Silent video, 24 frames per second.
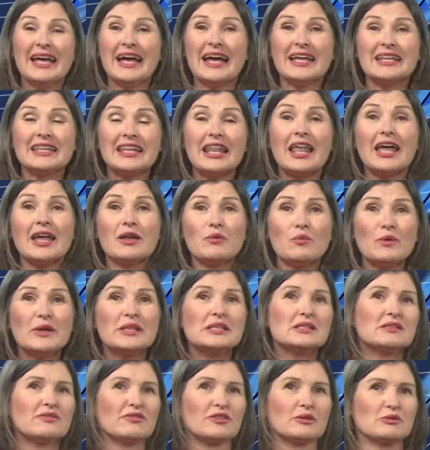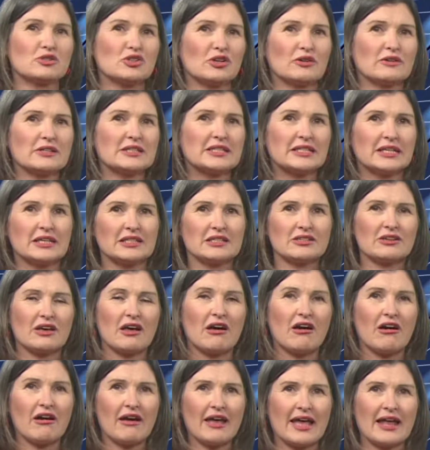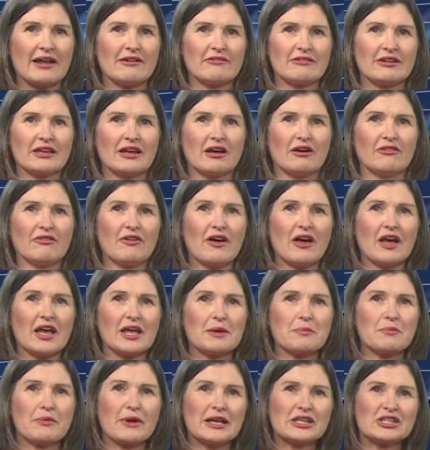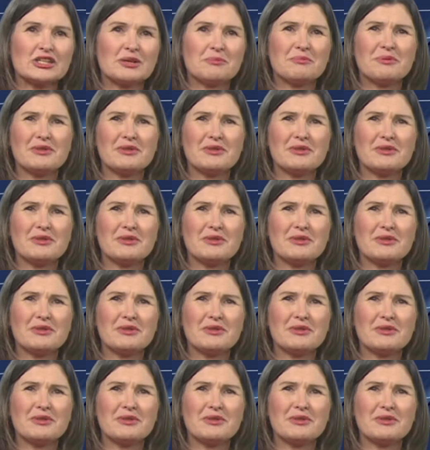And light winds for the majority under our area of high pressure,